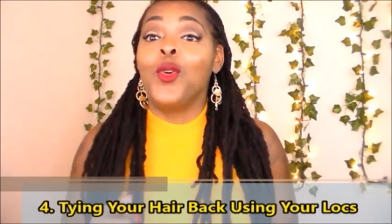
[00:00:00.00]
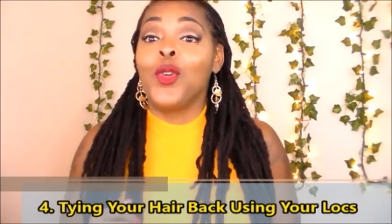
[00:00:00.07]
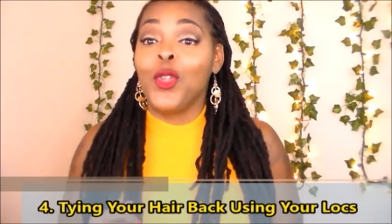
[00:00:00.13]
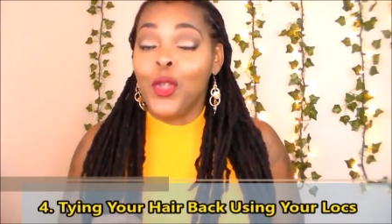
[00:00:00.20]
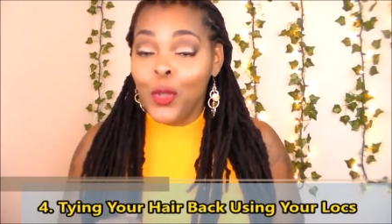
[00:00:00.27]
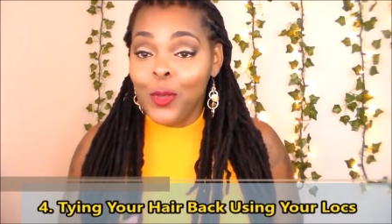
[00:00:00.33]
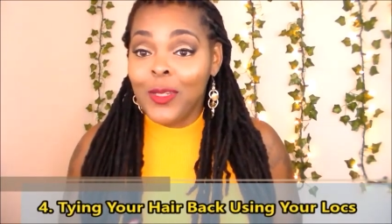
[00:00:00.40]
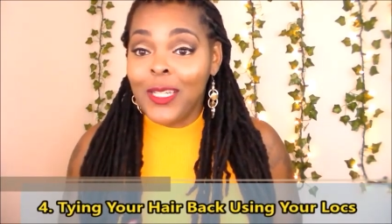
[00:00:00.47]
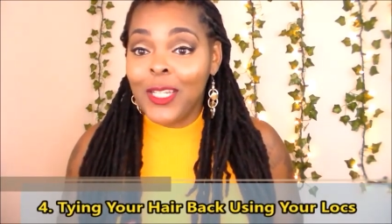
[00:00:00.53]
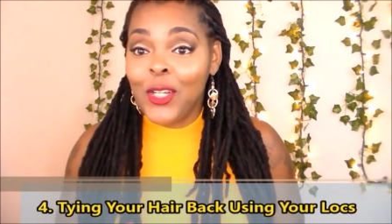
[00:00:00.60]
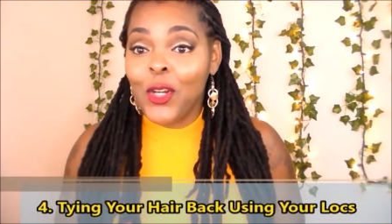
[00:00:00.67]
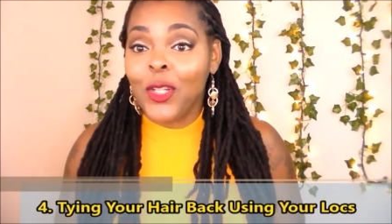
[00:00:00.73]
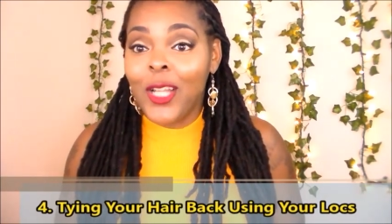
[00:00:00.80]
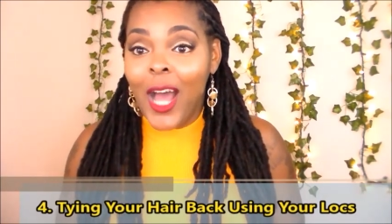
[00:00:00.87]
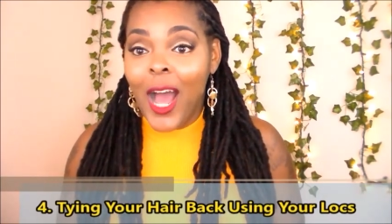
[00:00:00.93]
using
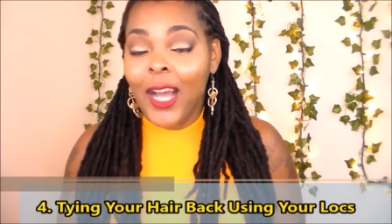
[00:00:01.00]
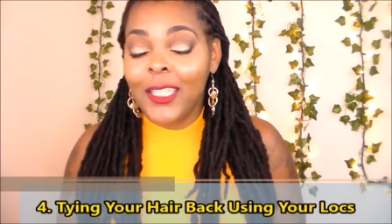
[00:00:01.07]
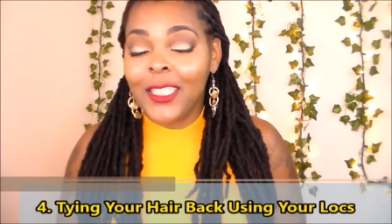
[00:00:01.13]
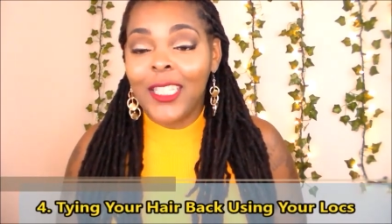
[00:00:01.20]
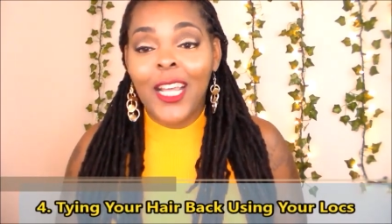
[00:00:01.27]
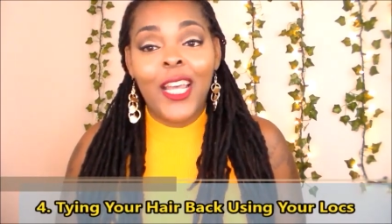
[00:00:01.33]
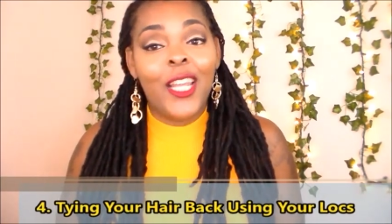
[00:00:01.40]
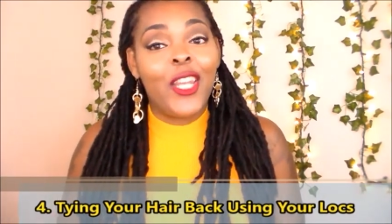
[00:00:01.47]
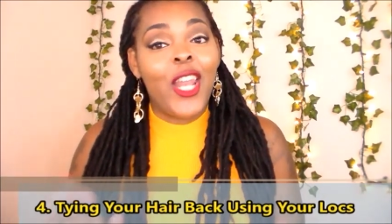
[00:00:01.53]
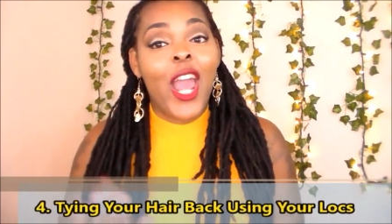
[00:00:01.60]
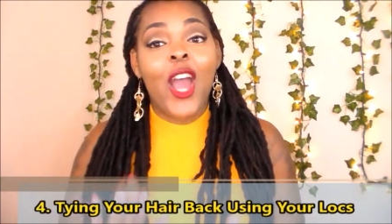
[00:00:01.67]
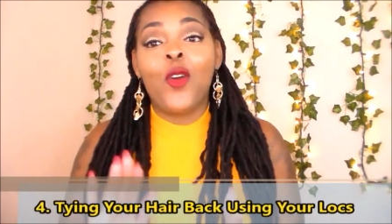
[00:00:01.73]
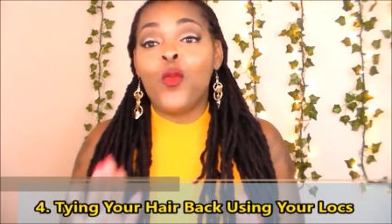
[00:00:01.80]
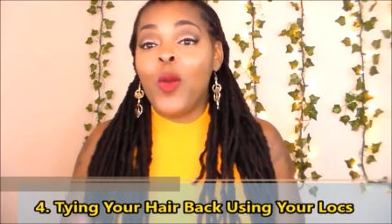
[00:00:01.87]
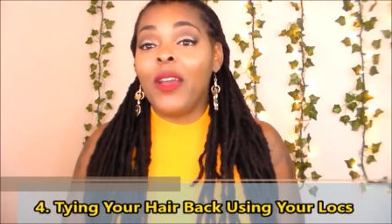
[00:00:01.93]
your locks.
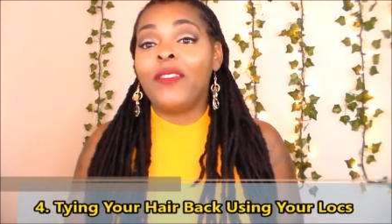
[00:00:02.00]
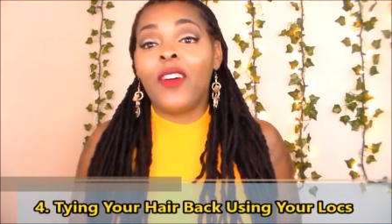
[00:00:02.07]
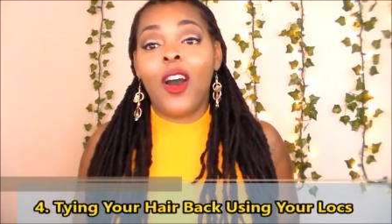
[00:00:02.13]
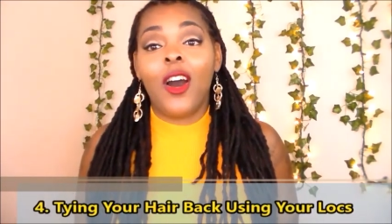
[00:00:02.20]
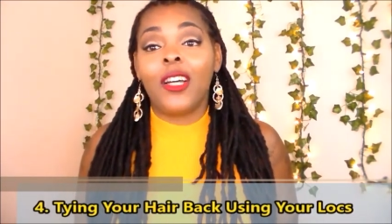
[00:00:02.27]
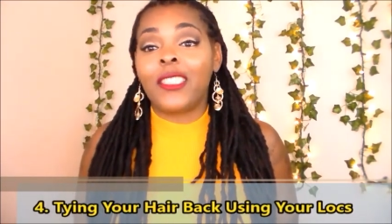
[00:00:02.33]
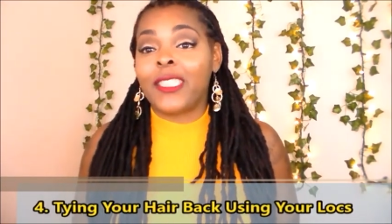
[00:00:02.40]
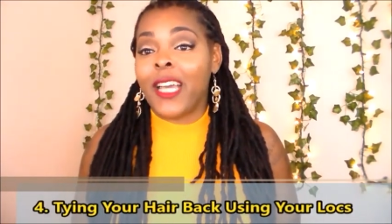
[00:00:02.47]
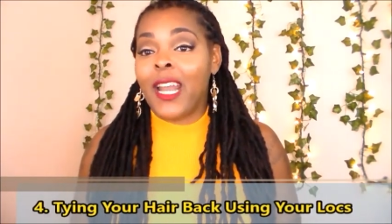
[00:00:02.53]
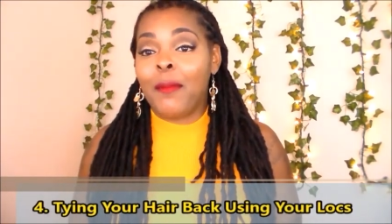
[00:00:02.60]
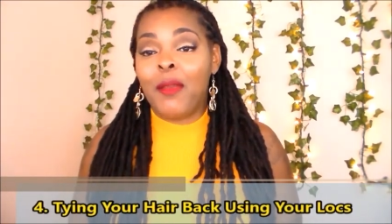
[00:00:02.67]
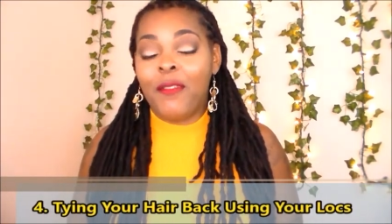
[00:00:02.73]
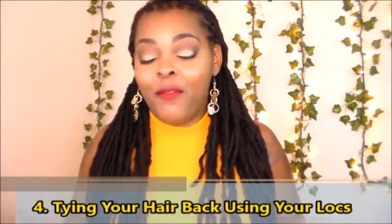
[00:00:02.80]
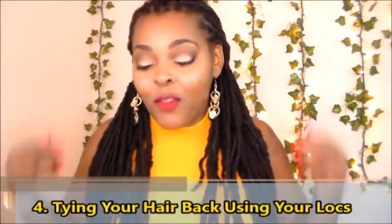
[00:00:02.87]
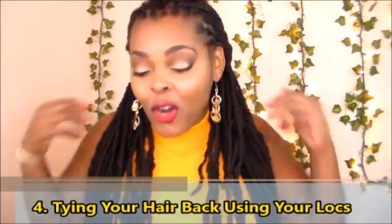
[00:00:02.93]
Now we've all seen it
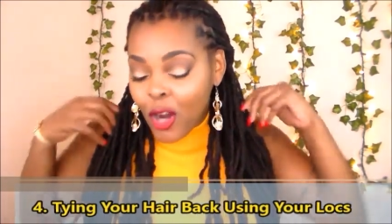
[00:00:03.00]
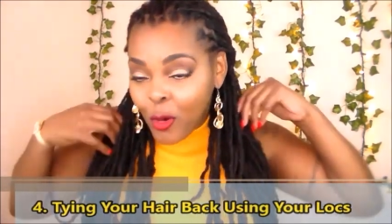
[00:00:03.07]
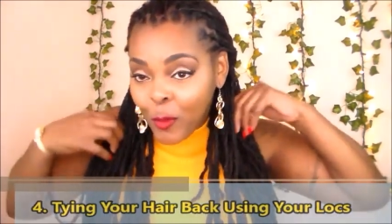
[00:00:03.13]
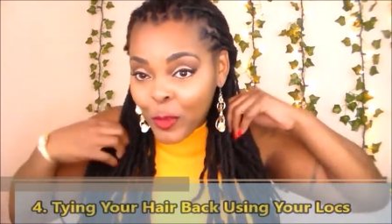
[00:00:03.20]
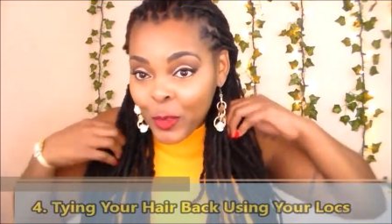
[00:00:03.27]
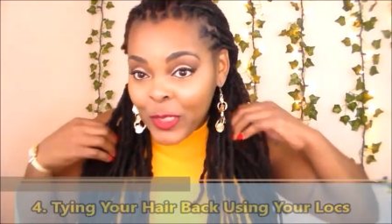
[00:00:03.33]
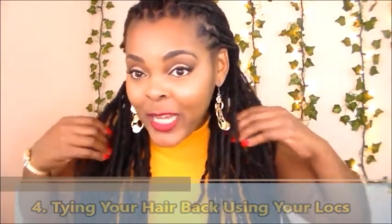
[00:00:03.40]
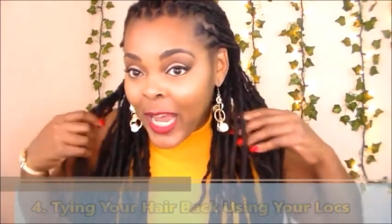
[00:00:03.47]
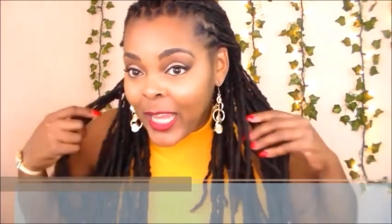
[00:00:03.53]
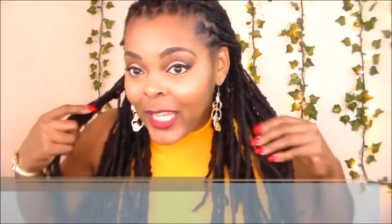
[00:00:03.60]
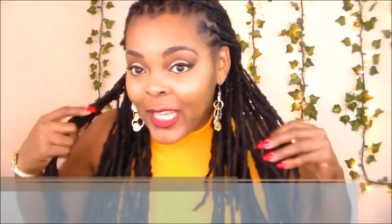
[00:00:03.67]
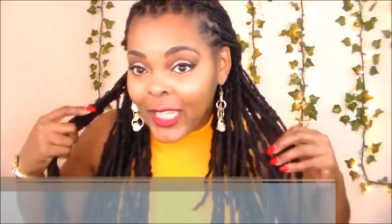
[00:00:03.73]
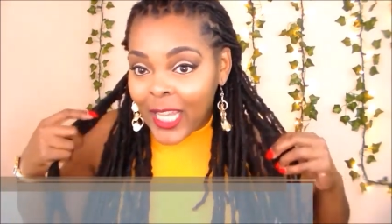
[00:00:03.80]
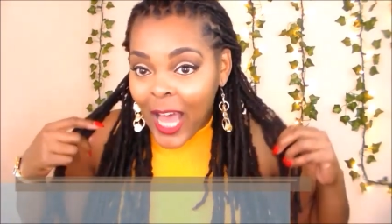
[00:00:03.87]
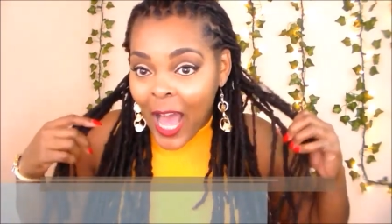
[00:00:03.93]
before when you take
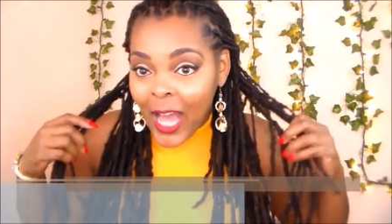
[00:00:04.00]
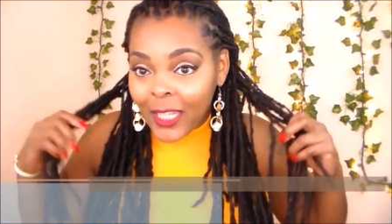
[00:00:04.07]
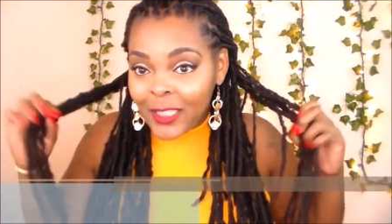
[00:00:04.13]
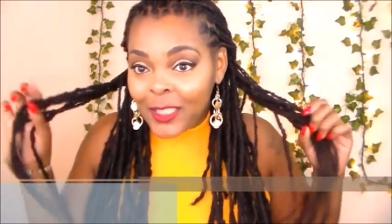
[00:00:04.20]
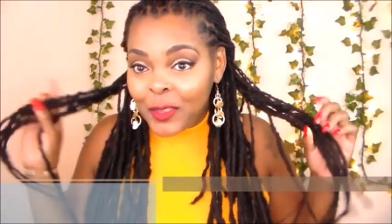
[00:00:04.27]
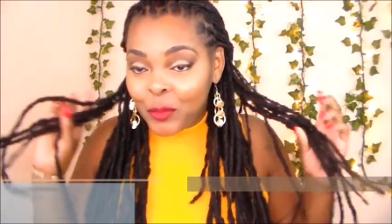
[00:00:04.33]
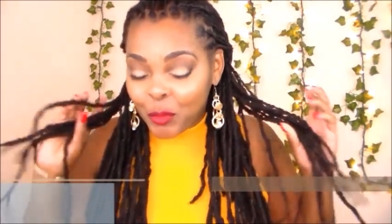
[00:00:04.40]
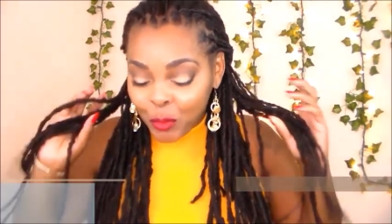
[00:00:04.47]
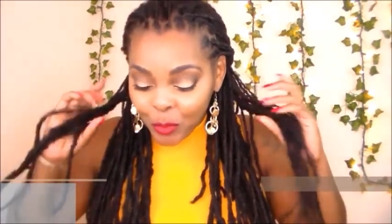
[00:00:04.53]
your locks,